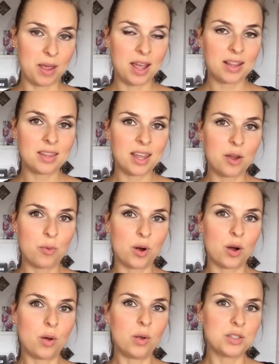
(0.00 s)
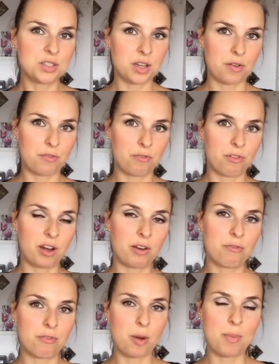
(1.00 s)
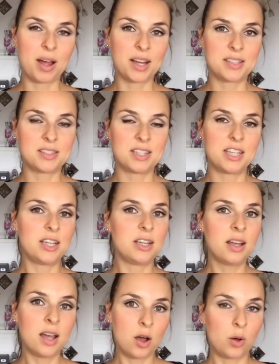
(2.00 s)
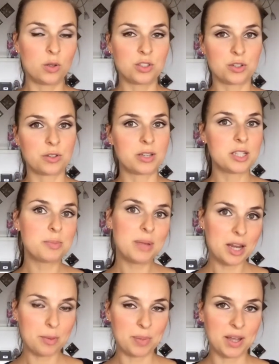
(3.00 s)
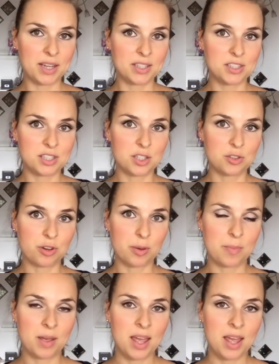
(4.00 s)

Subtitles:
And they were all suffering from IC, also known as bladder pain syndrome.